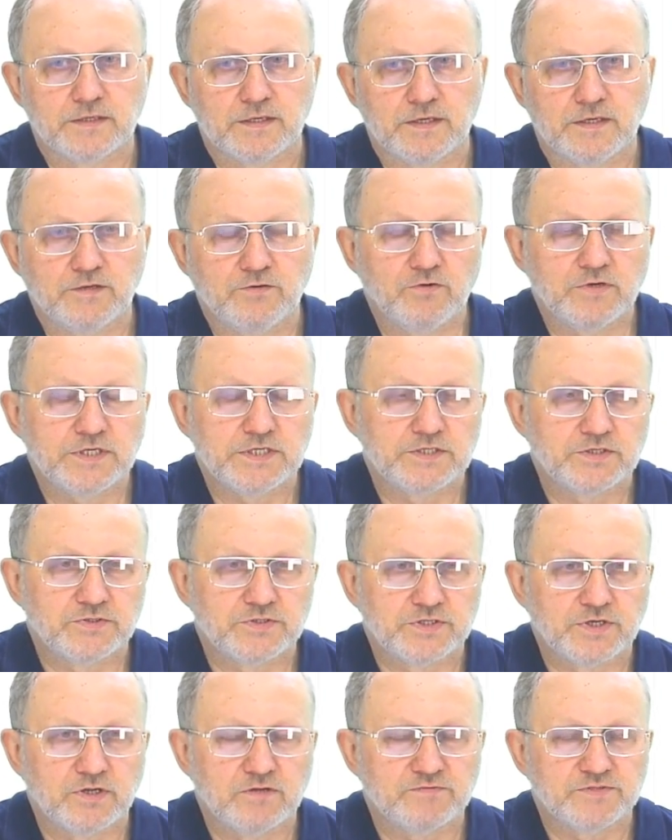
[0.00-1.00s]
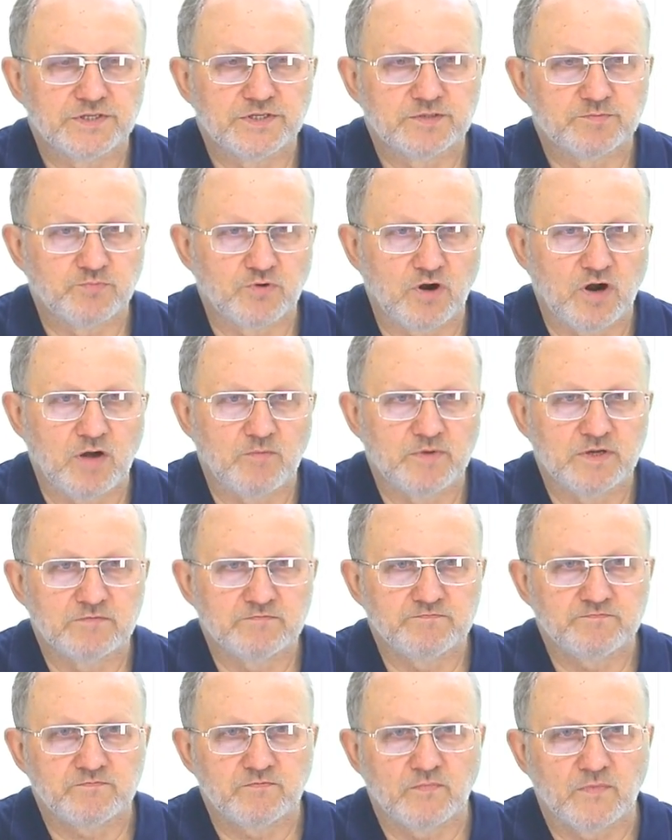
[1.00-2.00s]
In order to solve this
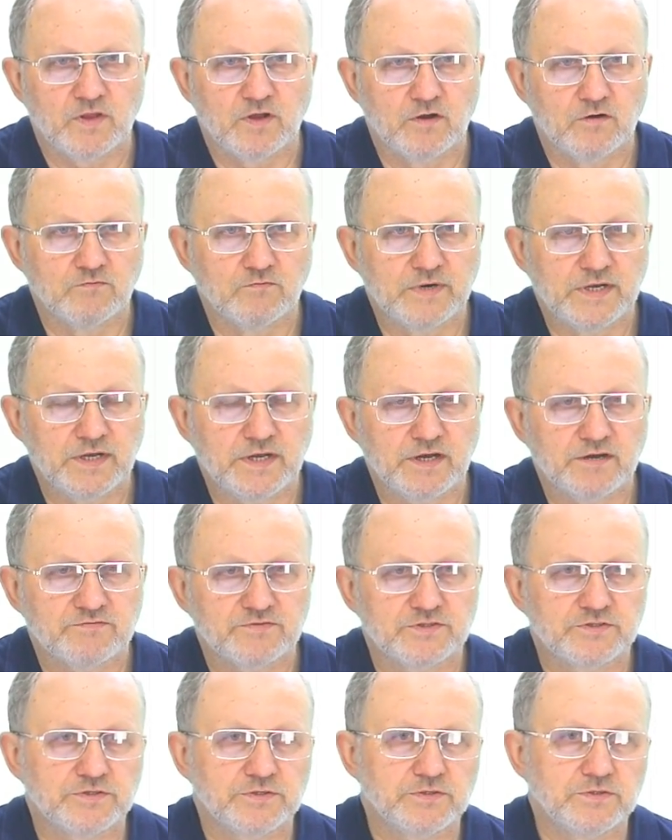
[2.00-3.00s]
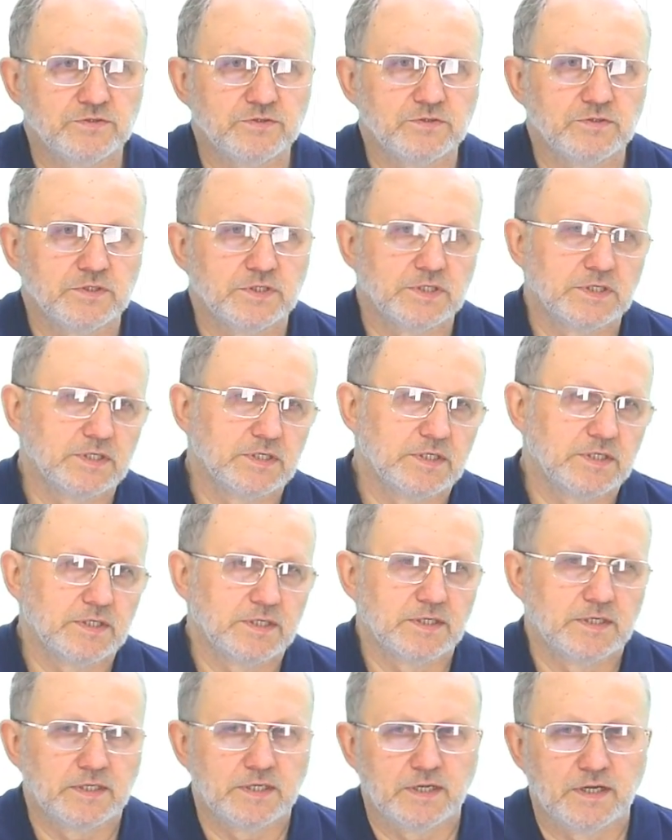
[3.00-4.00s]
problem, we have to
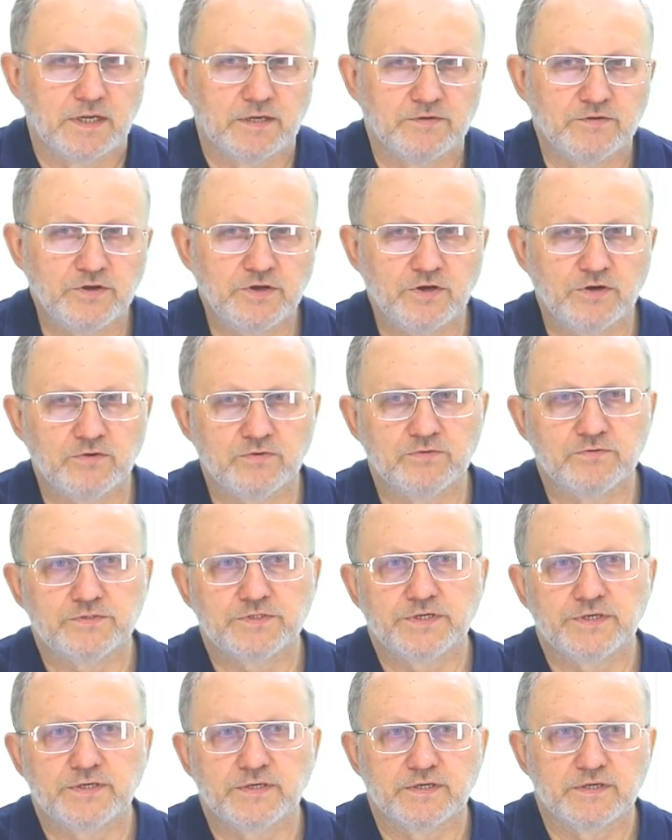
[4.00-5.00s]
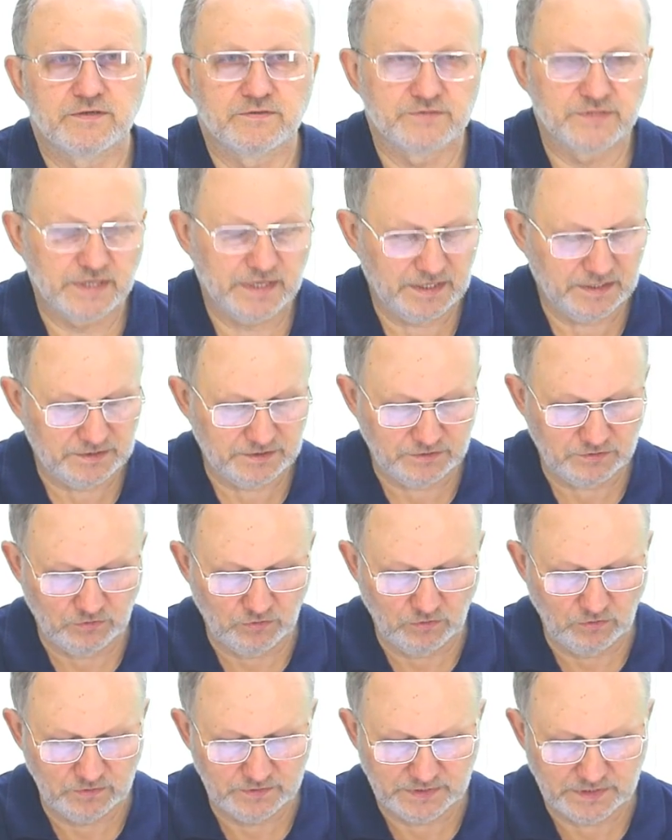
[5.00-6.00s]
note that
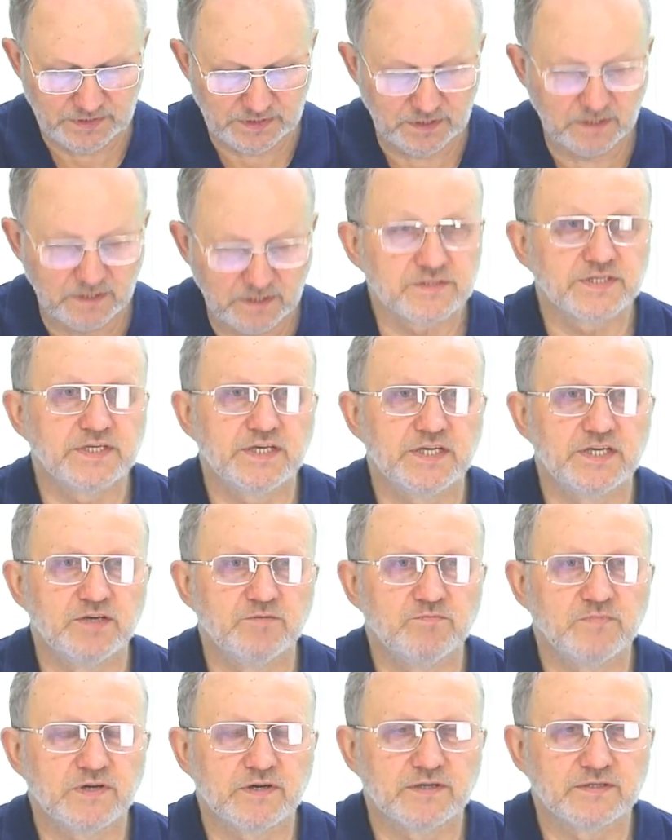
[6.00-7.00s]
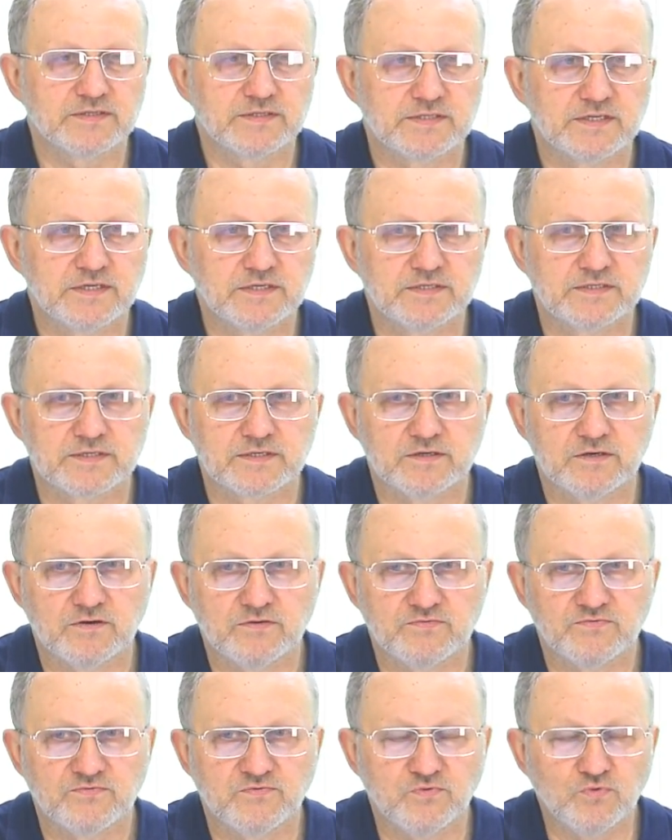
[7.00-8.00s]
all this scheme consists
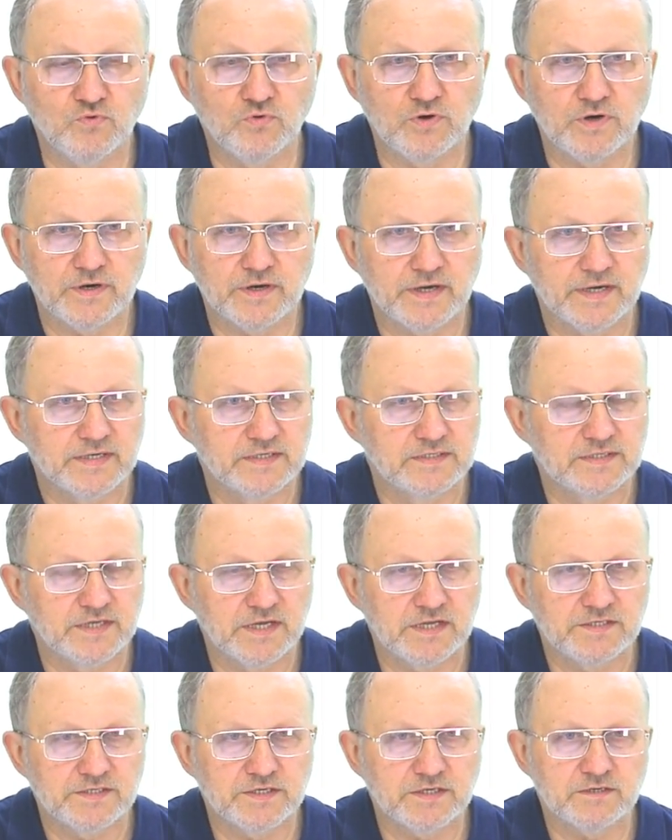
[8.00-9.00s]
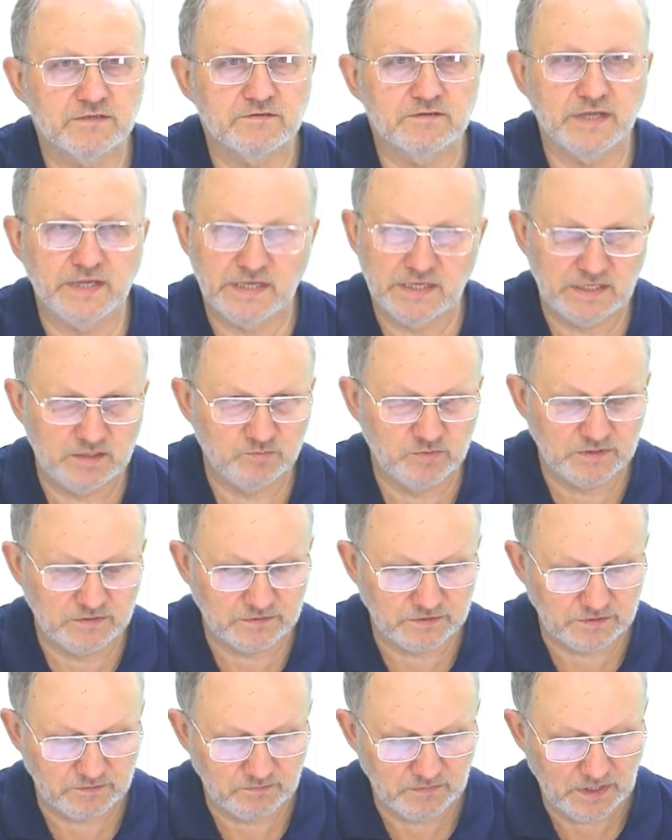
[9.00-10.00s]
of 4 identical
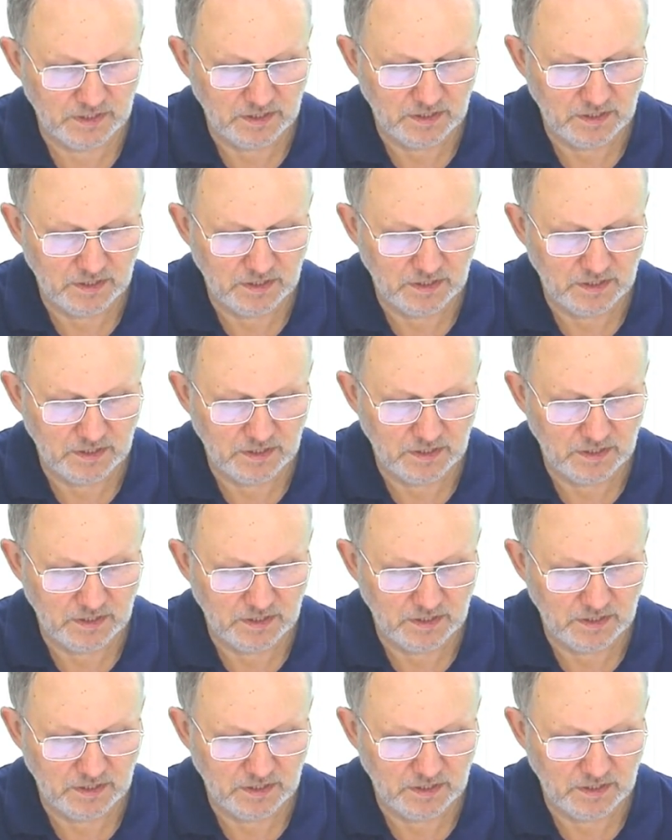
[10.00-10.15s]
elements.